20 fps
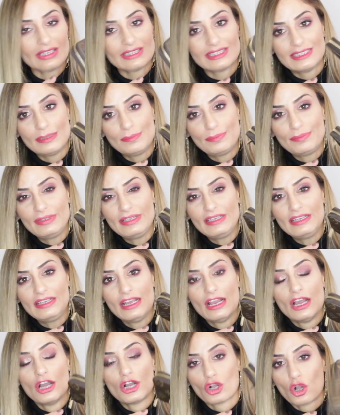
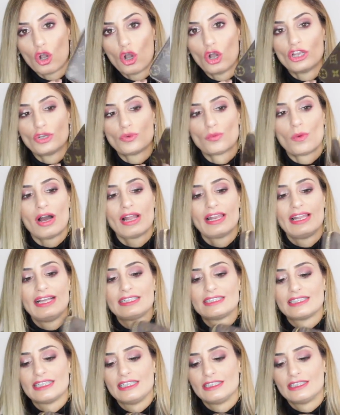Zippy coin
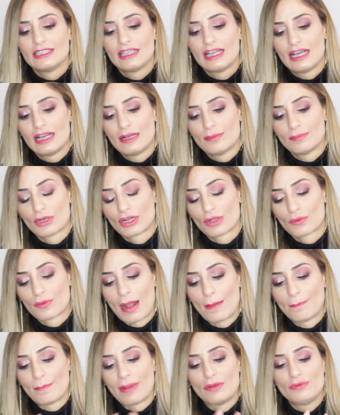wallet in uh,
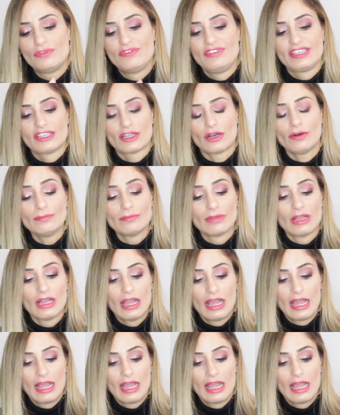monogram by Louis Vuitton.